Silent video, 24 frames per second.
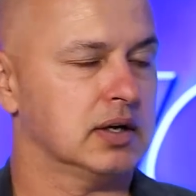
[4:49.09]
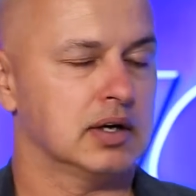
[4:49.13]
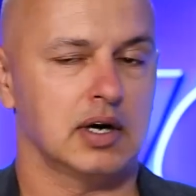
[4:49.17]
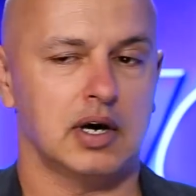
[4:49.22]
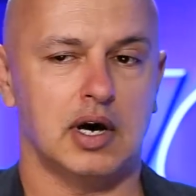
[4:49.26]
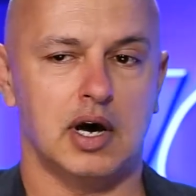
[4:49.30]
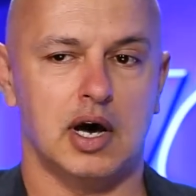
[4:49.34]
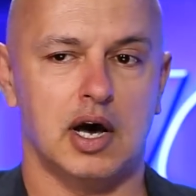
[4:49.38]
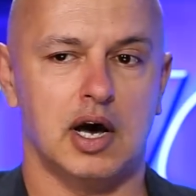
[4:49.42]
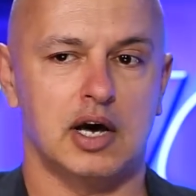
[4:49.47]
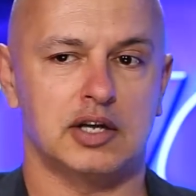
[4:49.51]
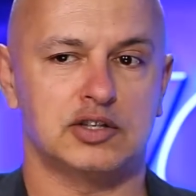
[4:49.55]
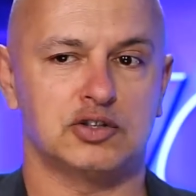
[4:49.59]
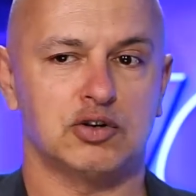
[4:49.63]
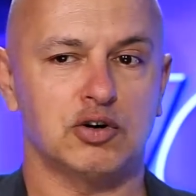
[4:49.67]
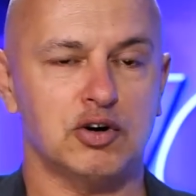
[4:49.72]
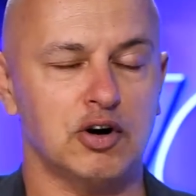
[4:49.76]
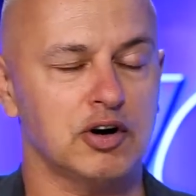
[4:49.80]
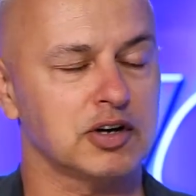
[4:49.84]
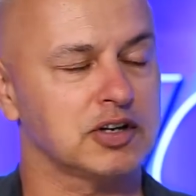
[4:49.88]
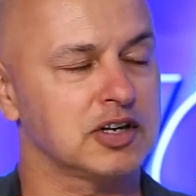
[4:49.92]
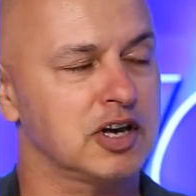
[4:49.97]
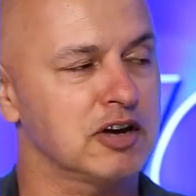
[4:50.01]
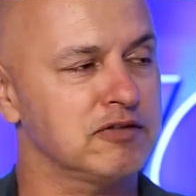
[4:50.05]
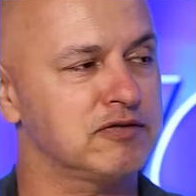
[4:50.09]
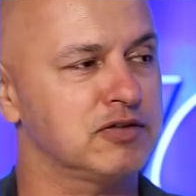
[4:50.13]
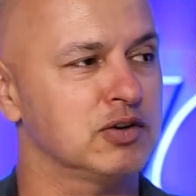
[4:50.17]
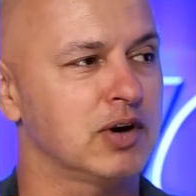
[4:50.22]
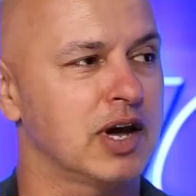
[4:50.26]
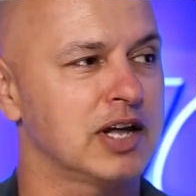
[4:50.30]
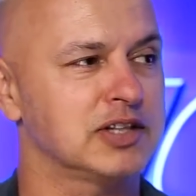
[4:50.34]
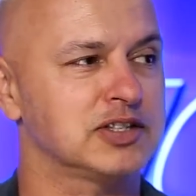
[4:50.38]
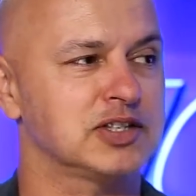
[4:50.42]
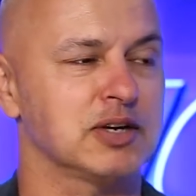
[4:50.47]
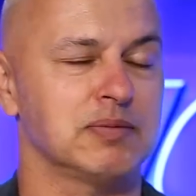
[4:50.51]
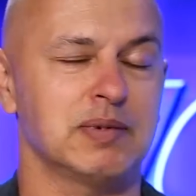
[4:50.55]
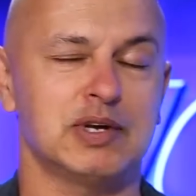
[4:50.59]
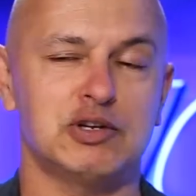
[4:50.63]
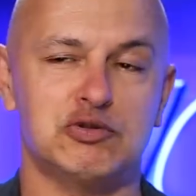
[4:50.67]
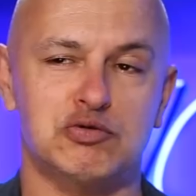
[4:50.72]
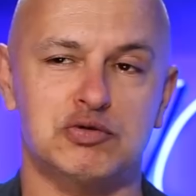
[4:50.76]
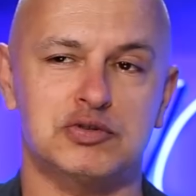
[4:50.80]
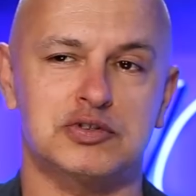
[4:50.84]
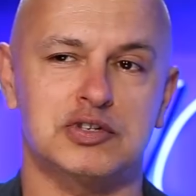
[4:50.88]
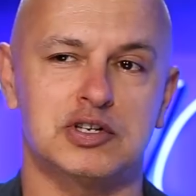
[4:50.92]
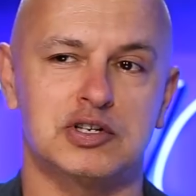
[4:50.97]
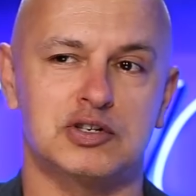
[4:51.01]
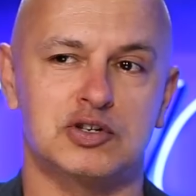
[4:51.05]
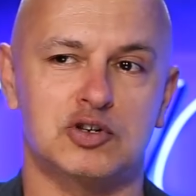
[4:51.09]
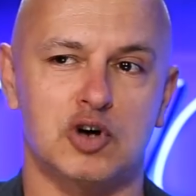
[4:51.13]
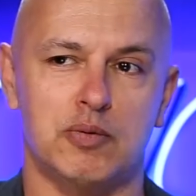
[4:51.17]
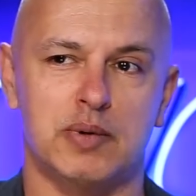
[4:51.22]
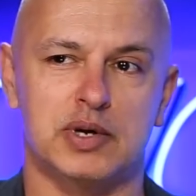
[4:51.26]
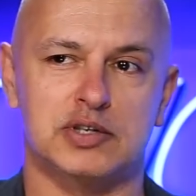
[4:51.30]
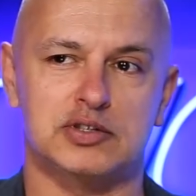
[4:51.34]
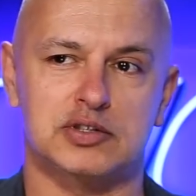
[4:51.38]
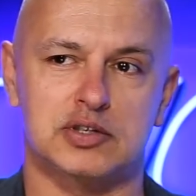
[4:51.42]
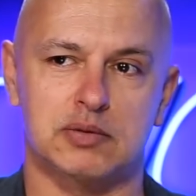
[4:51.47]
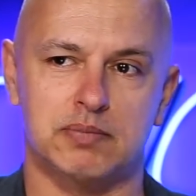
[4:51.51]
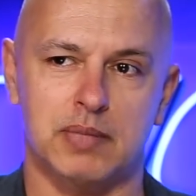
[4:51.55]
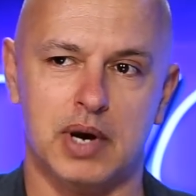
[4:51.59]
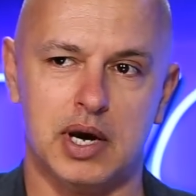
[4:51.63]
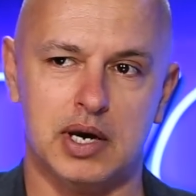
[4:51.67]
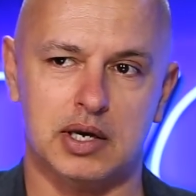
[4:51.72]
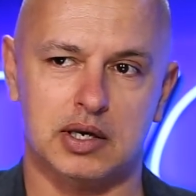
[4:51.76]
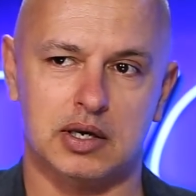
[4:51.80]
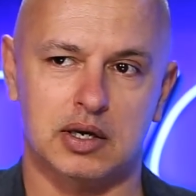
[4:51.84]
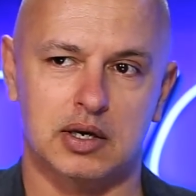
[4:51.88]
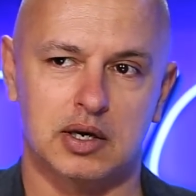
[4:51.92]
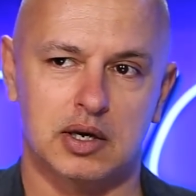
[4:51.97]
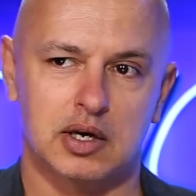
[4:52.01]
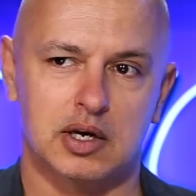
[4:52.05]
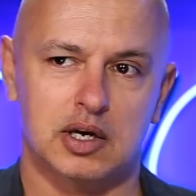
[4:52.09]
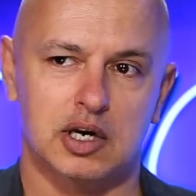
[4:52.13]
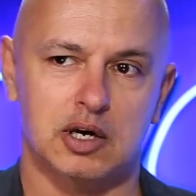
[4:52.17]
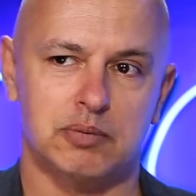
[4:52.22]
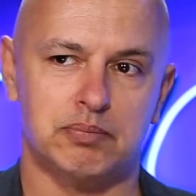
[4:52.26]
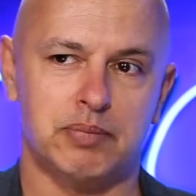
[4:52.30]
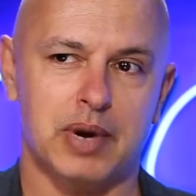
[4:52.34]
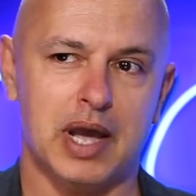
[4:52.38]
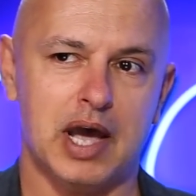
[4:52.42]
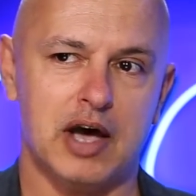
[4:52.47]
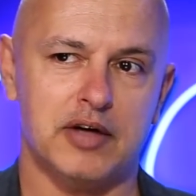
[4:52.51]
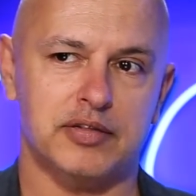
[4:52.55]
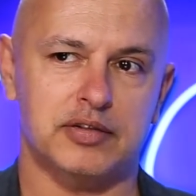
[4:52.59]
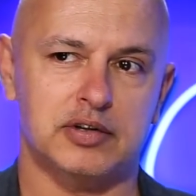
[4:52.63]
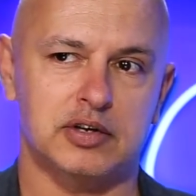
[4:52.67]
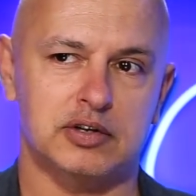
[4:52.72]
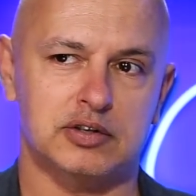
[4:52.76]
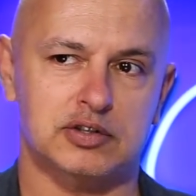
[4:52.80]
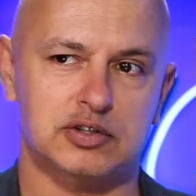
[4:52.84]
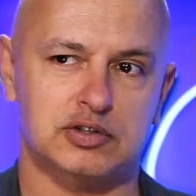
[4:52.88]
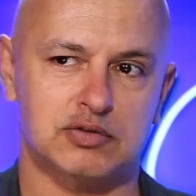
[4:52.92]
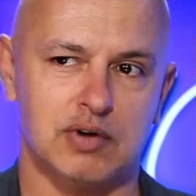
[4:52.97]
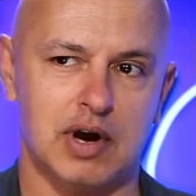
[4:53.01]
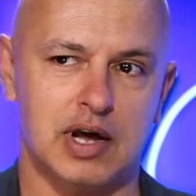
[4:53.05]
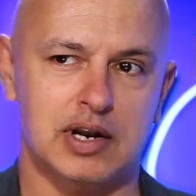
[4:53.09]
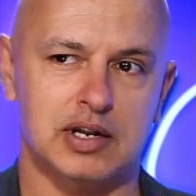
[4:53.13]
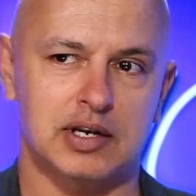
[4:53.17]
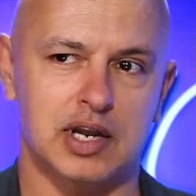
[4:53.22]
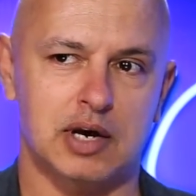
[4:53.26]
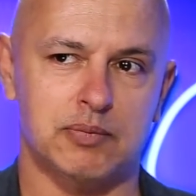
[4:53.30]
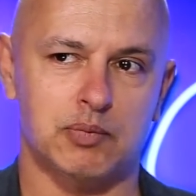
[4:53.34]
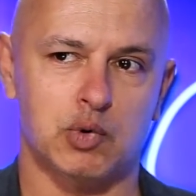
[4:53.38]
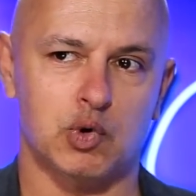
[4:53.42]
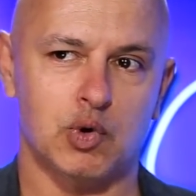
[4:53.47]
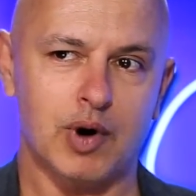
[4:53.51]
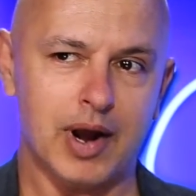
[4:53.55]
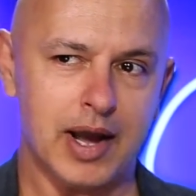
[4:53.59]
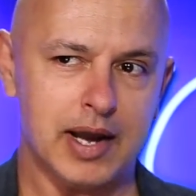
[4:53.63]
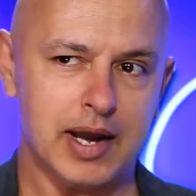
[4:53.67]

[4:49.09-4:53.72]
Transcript: Todd Kefu had some interesting comments to make about the Australian number